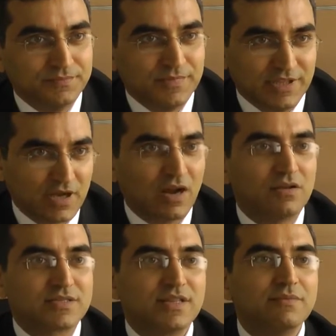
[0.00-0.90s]
In the
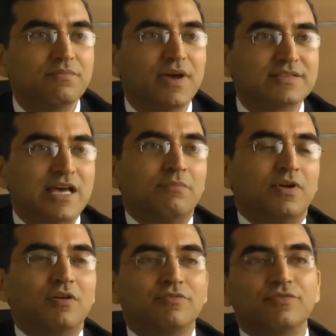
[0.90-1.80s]
Carlos Slim
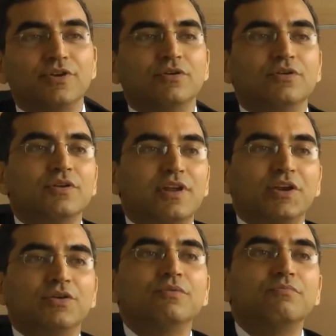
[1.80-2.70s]
example of
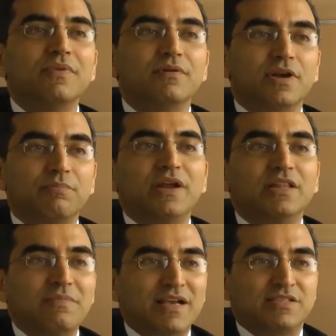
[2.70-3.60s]
trying to repeat
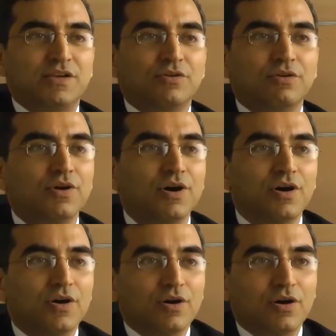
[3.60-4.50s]
the Mexico
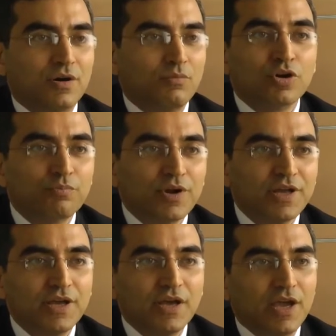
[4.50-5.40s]

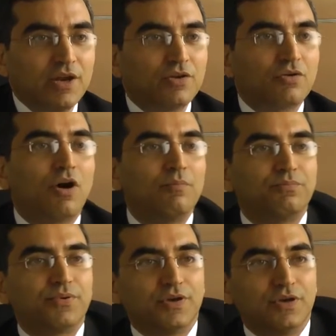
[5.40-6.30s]
monopoly in
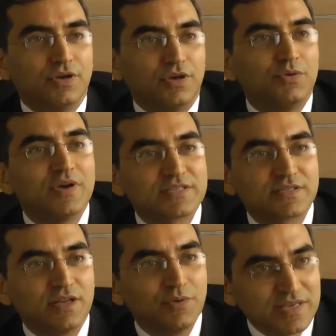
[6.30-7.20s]
US,
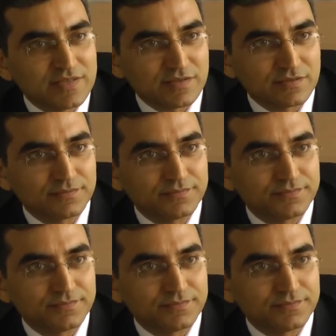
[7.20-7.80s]
it